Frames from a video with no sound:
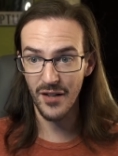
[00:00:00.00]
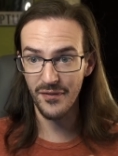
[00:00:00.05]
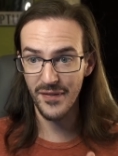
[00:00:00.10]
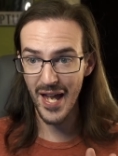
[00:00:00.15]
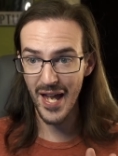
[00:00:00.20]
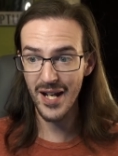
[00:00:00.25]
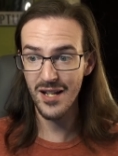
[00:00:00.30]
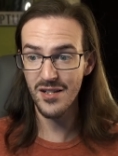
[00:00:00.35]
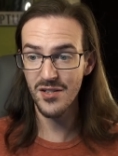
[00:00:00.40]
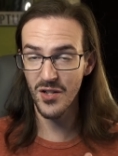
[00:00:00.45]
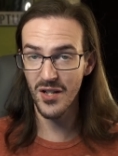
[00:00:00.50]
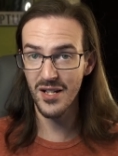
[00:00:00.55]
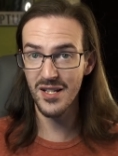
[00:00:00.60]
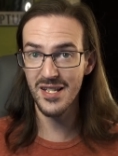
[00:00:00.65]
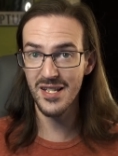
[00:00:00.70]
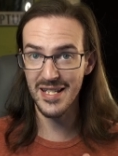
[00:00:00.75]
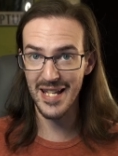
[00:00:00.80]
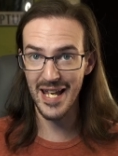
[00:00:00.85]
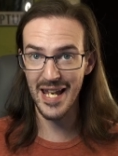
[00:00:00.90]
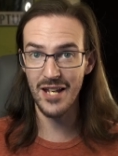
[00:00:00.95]
And that is going
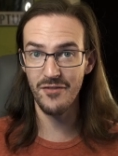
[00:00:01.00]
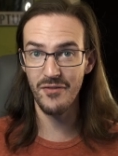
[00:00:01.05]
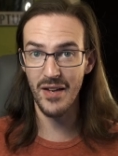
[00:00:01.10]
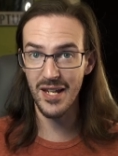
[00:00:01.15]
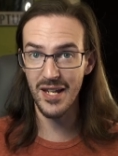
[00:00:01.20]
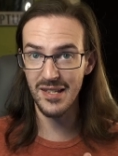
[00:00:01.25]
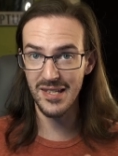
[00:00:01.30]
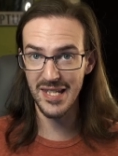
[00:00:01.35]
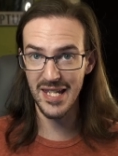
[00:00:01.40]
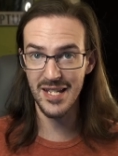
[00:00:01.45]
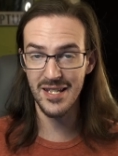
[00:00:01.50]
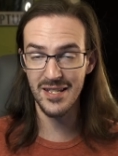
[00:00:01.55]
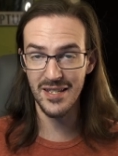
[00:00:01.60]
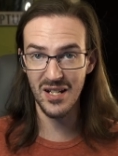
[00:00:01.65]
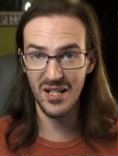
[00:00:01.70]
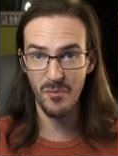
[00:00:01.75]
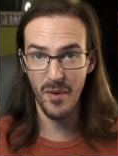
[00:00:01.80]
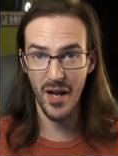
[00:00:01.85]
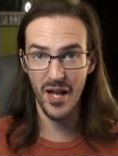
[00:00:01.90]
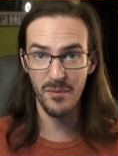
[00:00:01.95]
to save a
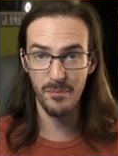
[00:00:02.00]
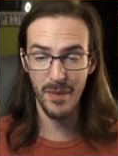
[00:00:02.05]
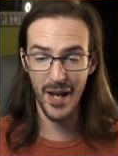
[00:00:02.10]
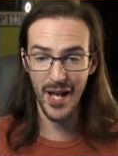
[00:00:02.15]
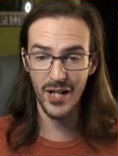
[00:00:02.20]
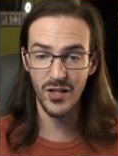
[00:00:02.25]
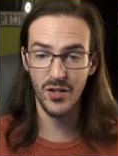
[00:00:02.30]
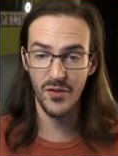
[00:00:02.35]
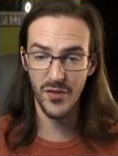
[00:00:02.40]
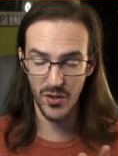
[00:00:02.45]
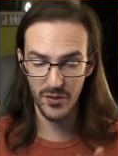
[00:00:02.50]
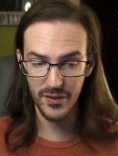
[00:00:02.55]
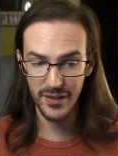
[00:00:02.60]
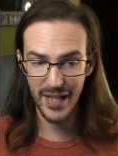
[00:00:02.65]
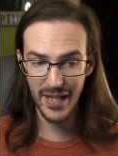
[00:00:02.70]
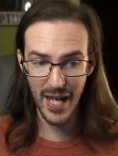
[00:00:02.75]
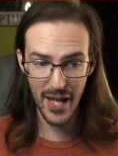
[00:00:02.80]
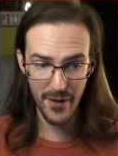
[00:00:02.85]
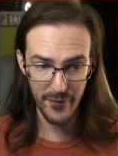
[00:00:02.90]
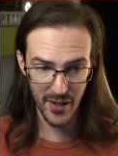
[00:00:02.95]
decent amount of battery. The only
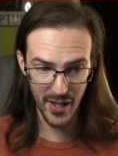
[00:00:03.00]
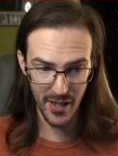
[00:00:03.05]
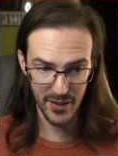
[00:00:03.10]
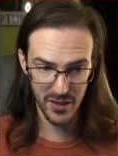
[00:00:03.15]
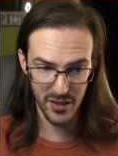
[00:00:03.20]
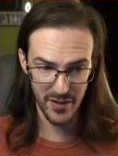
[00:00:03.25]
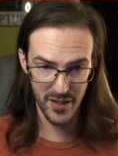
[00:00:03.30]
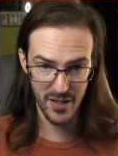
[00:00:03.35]
caveat to